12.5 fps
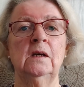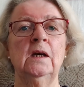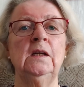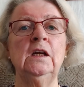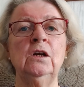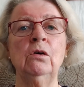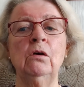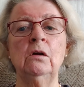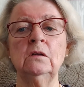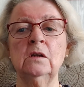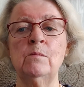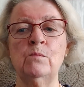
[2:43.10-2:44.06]
and he
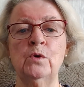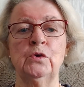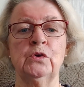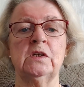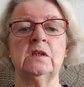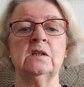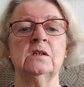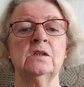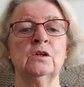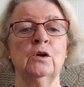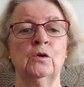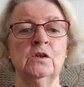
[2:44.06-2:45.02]
called on Moses
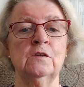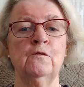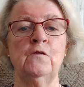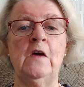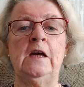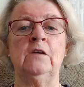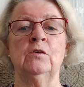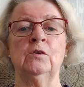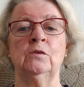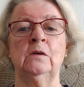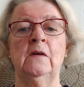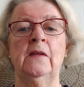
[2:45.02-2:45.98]
to go to
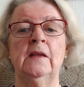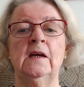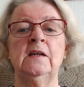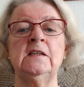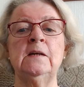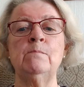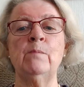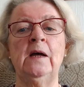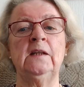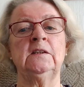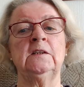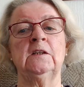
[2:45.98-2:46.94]
Pharaoh and
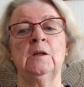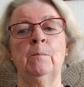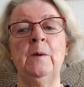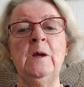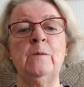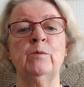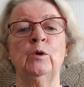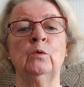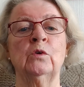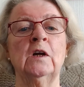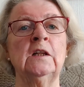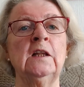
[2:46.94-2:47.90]
demand that the people
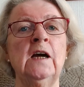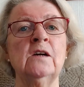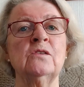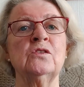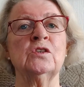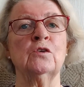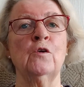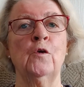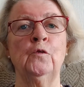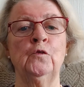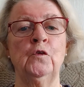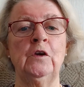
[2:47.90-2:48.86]
were allowed to go
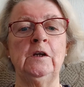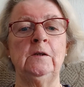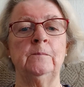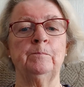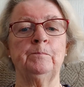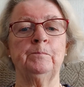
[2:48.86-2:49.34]
free.